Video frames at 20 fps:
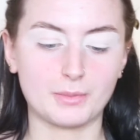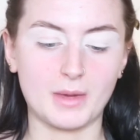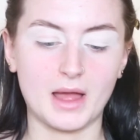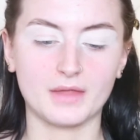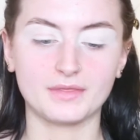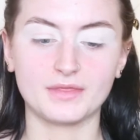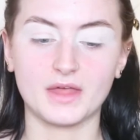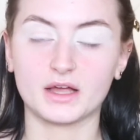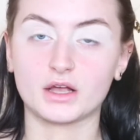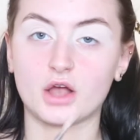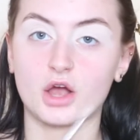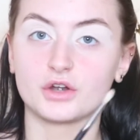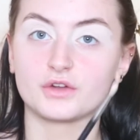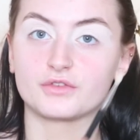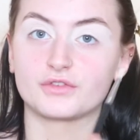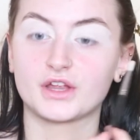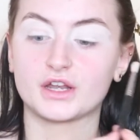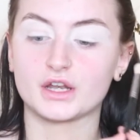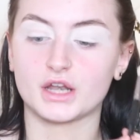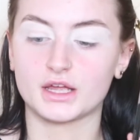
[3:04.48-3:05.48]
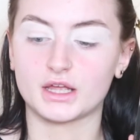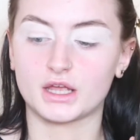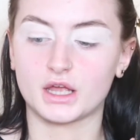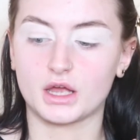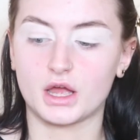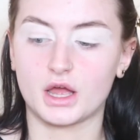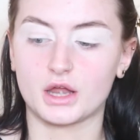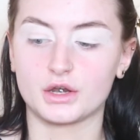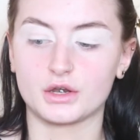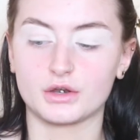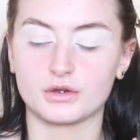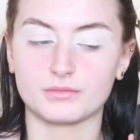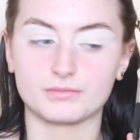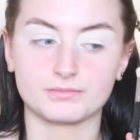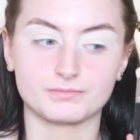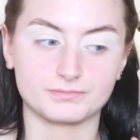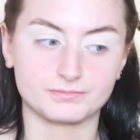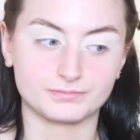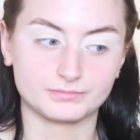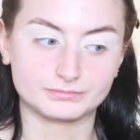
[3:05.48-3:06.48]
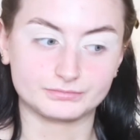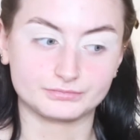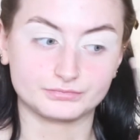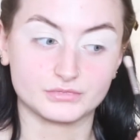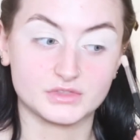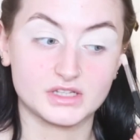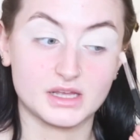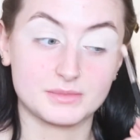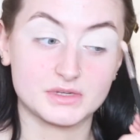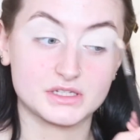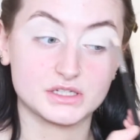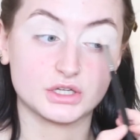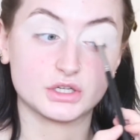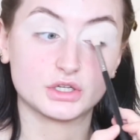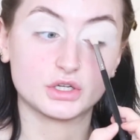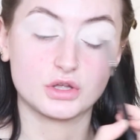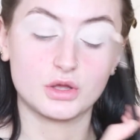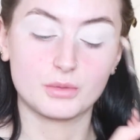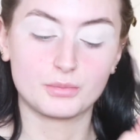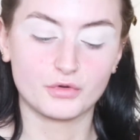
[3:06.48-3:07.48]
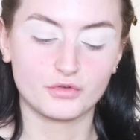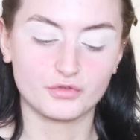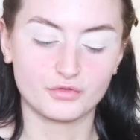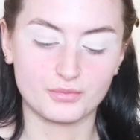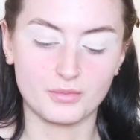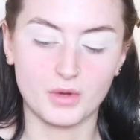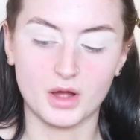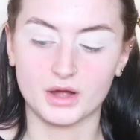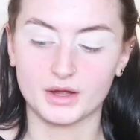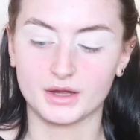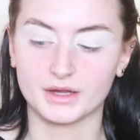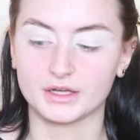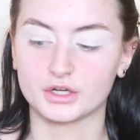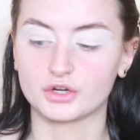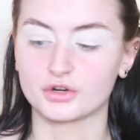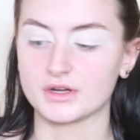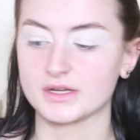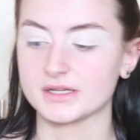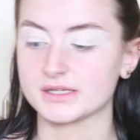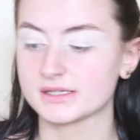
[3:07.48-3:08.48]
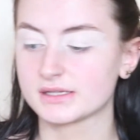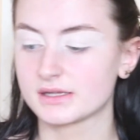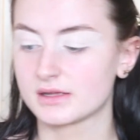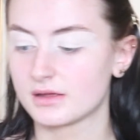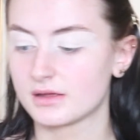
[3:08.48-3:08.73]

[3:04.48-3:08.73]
pat that kind of in like a semicircle above my crease.